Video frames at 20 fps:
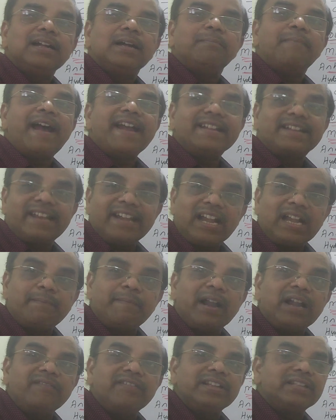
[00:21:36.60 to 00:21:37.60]
by
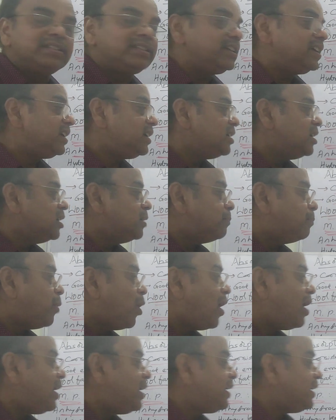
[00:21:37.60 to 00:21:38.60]
treatment with the
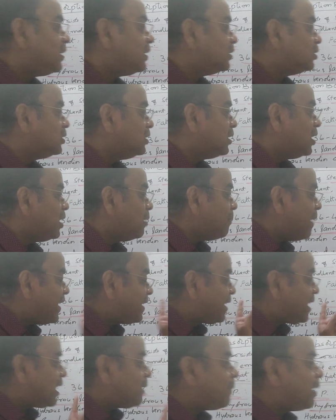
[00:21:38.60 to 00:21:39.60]

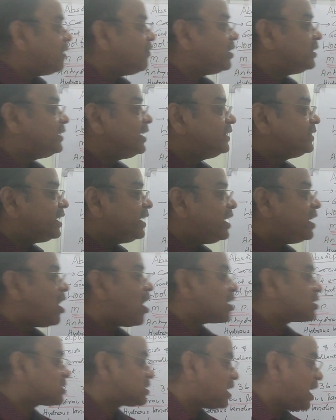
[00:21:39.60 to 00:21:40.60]
ethylene
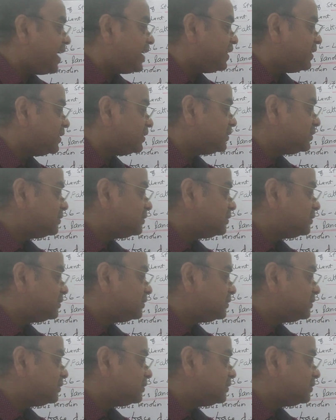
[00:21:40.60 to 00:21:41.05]
oxide,